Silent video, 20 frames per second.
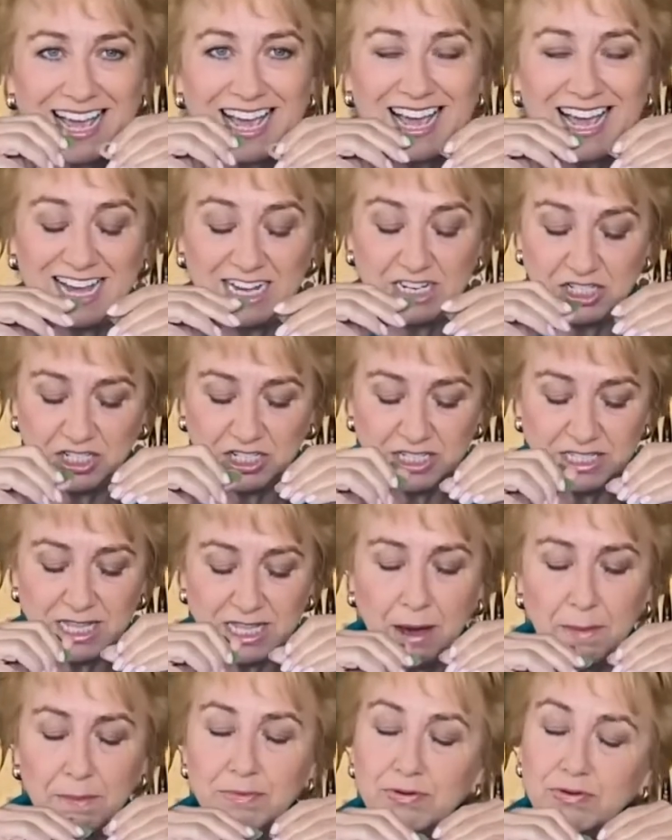and just
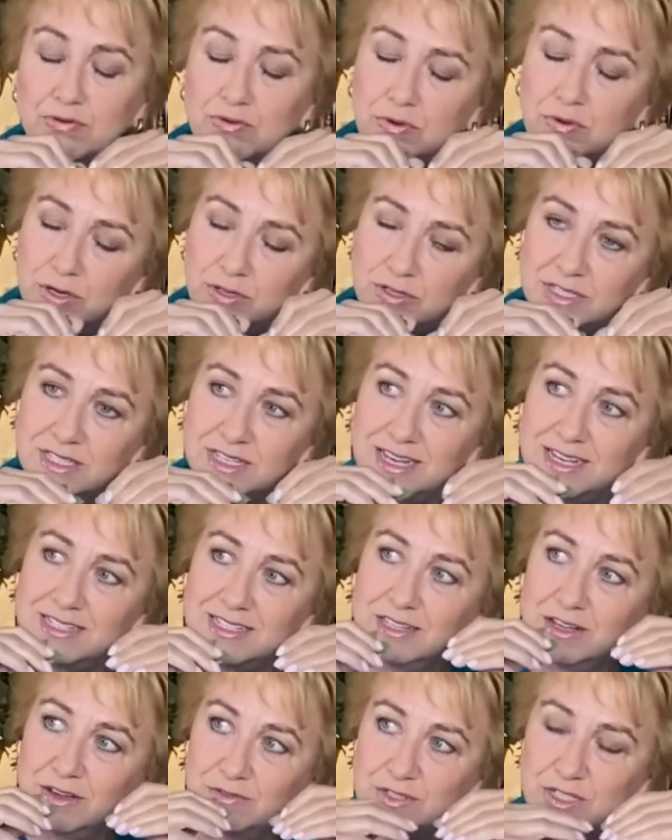that process
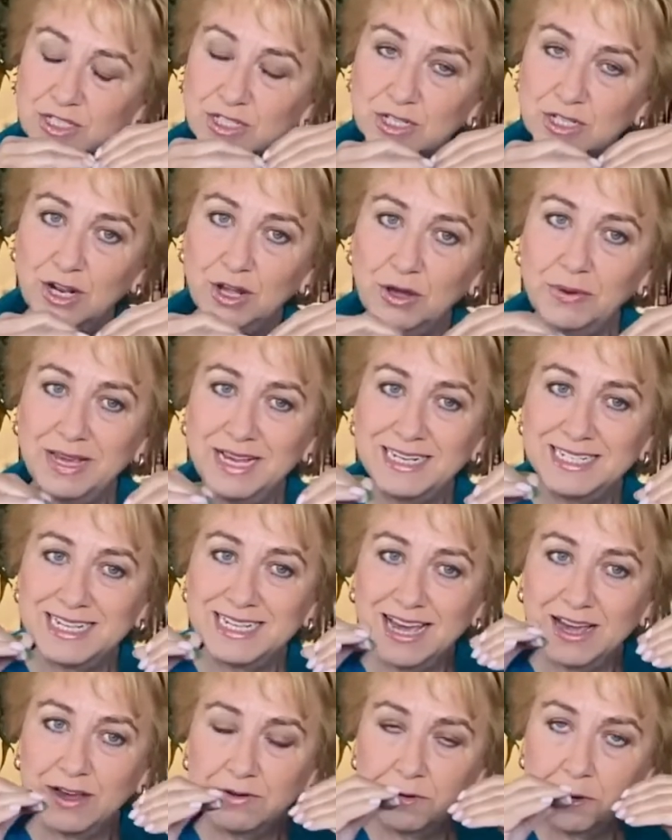of slowing
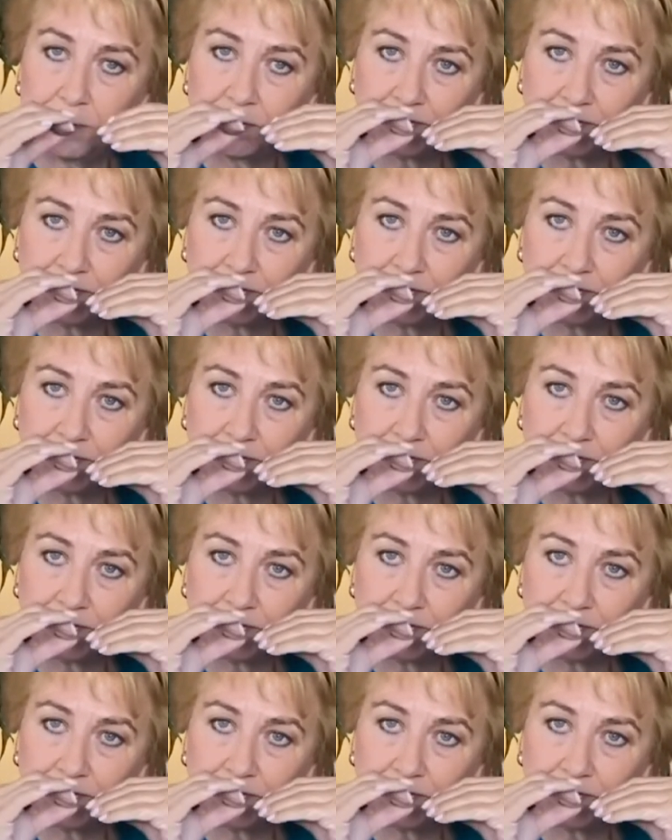down,